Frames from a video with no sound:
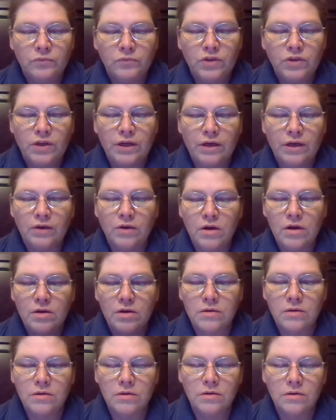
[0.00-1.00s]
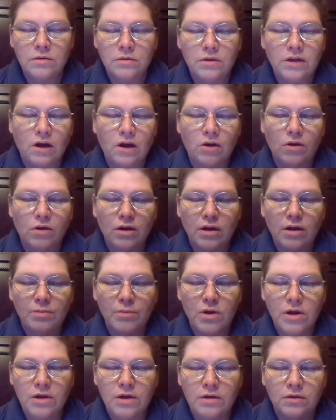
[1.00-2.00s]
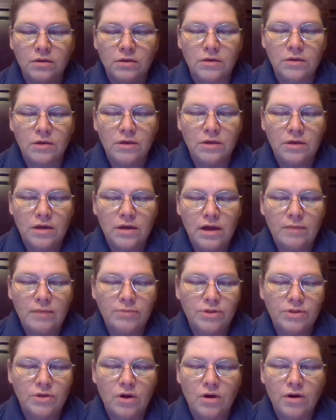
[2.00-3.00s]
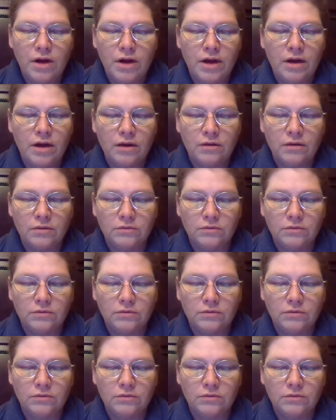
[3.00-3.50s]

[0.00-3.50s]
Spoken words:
Hang on. Oh, come on. I'm sorry.